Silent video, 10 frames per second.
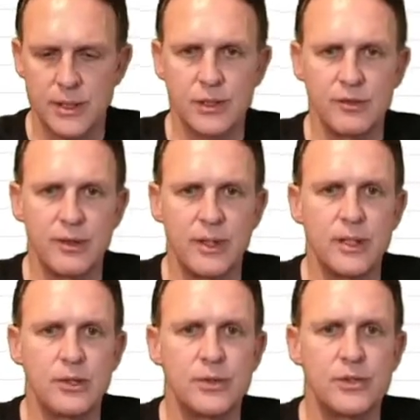So if I
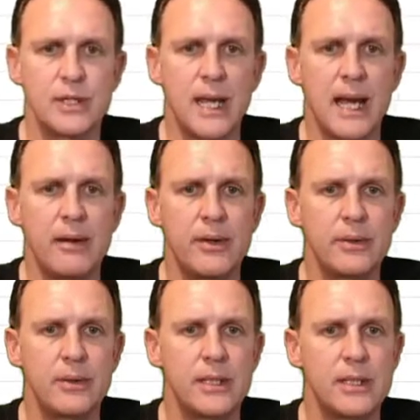use the arrow
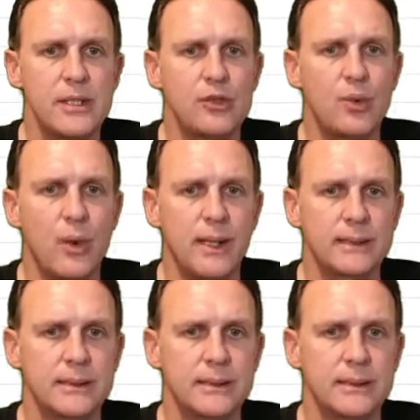key twice,